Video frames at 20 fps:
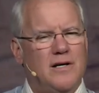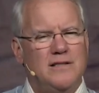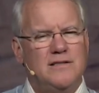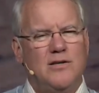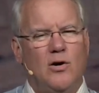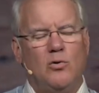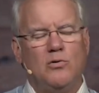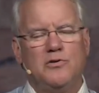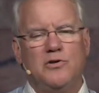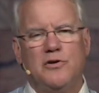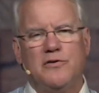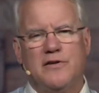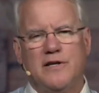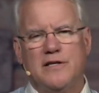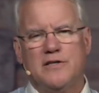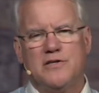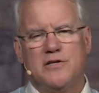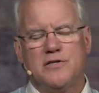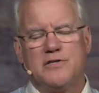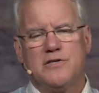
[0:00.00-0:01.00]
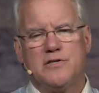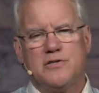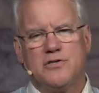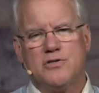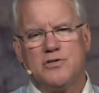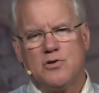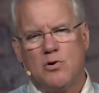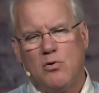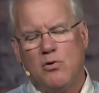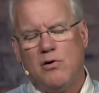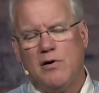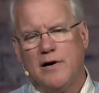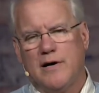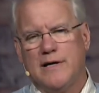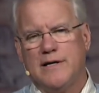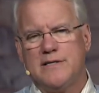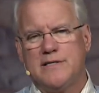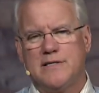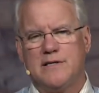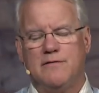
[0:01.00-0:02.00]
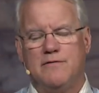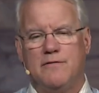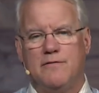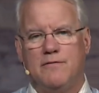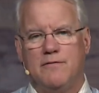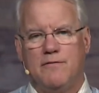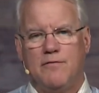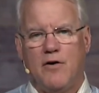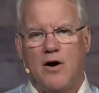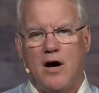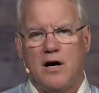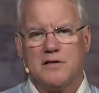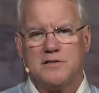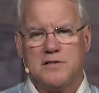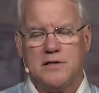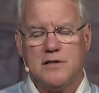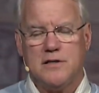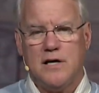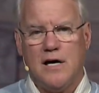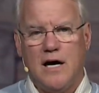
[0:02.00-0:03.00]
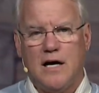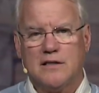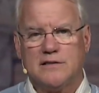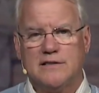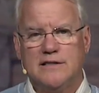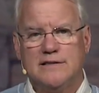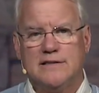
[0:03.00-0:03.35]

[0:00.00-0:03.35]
it's older than just the stories of frogs and ducks.